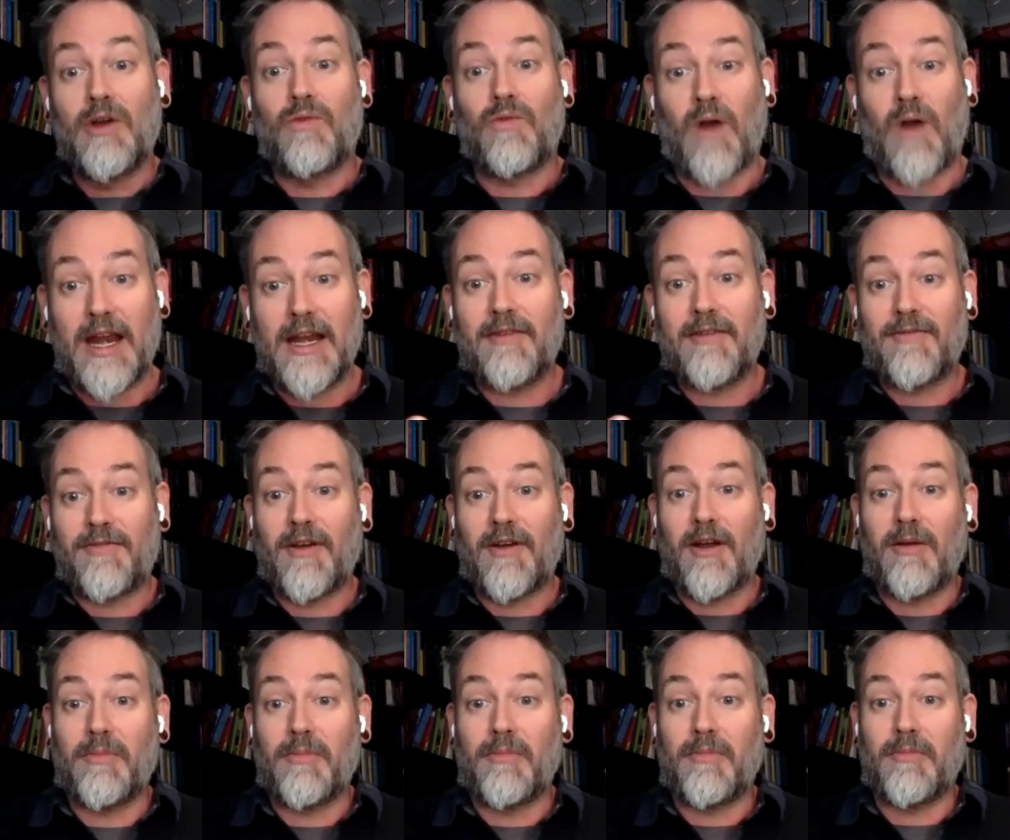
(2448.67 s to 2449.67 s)
writing
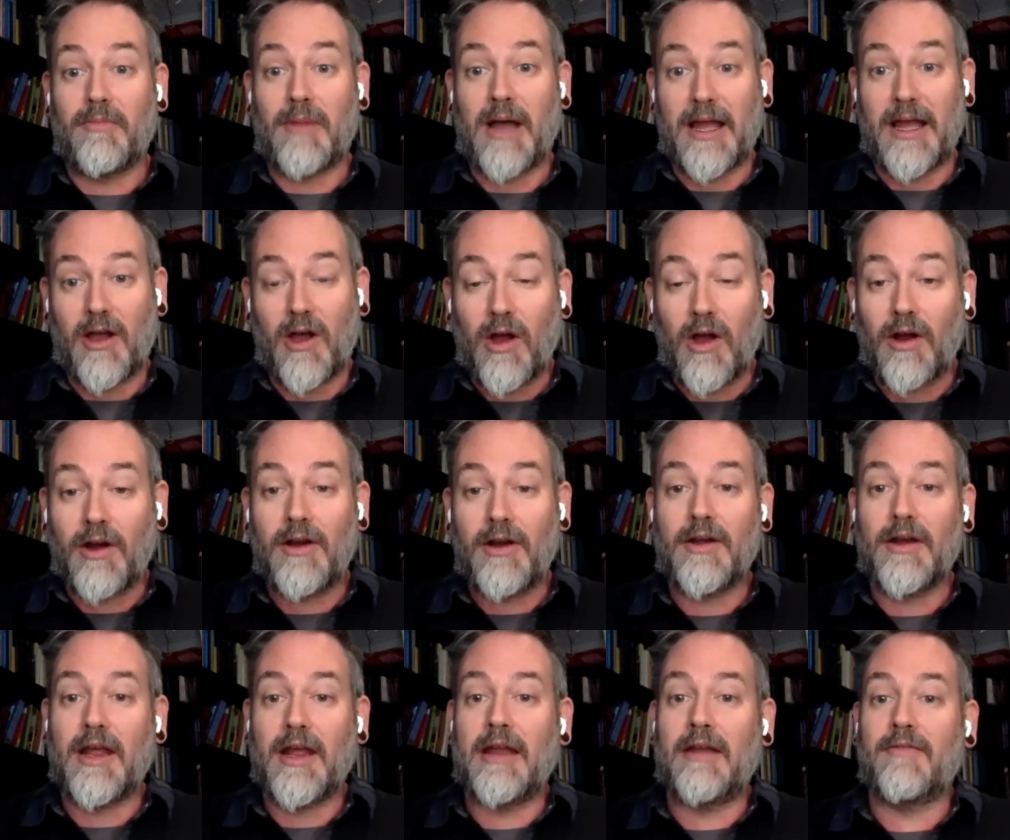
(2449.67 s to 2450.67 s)
from my
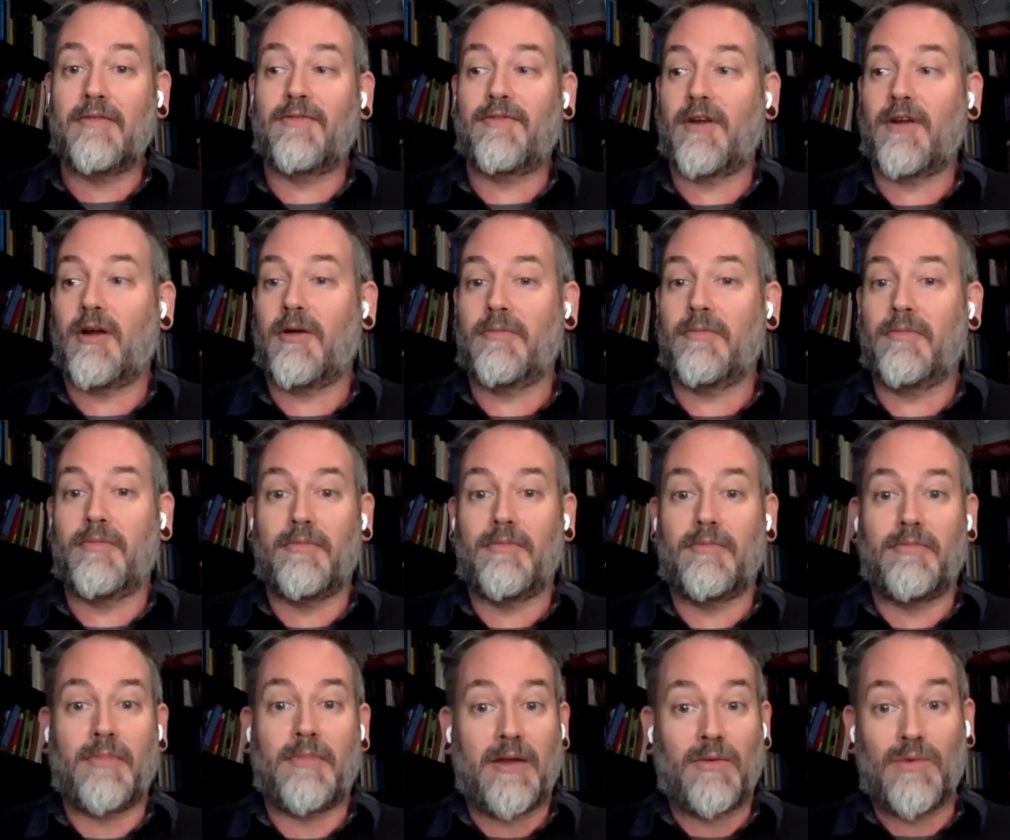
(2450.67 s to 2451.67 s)
heart and from
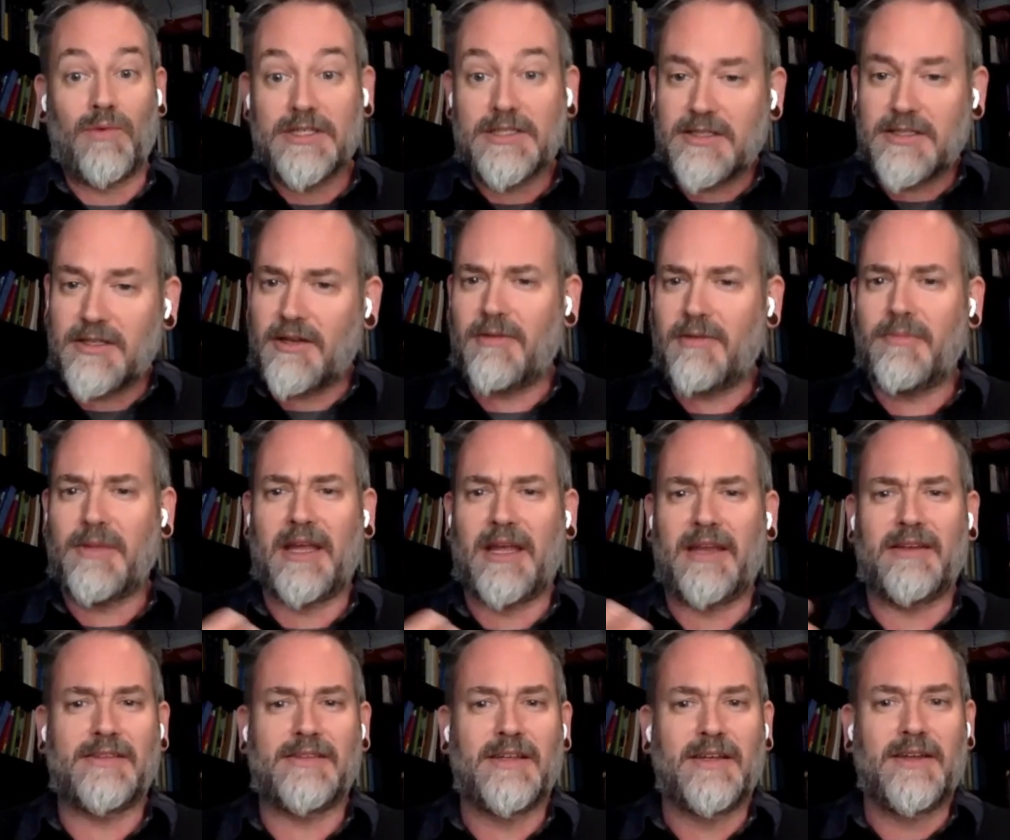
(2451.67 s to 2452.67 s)
my wisdom
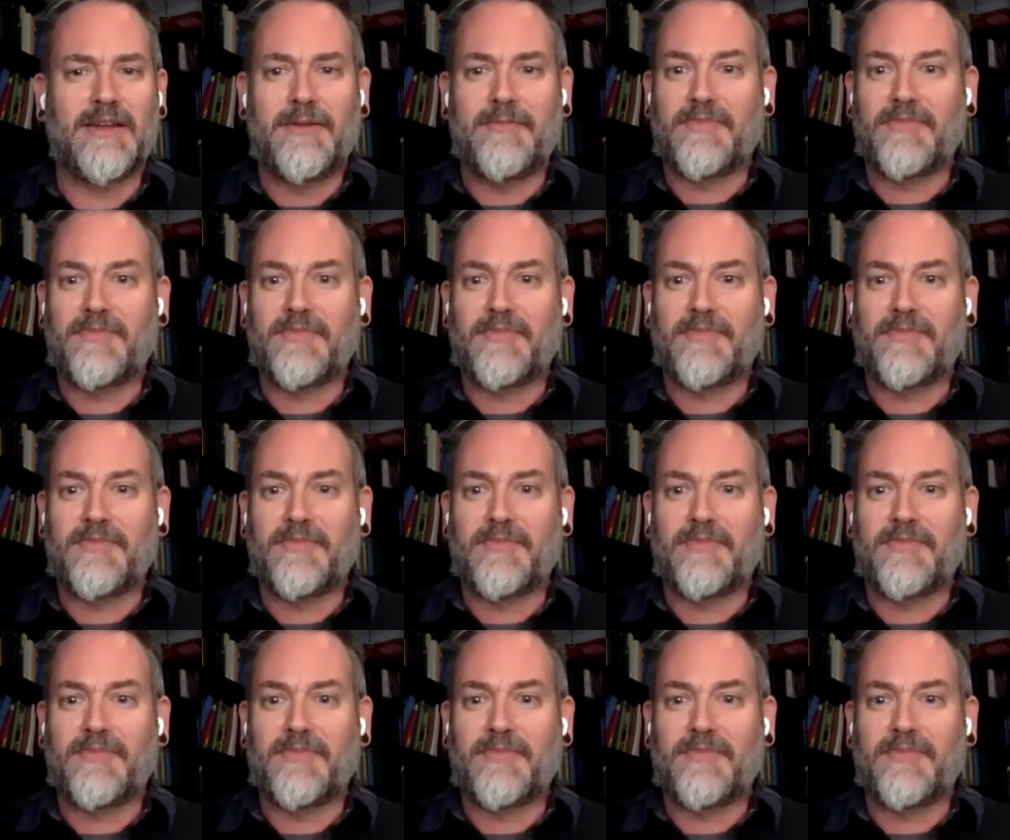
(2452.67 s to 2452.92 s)
and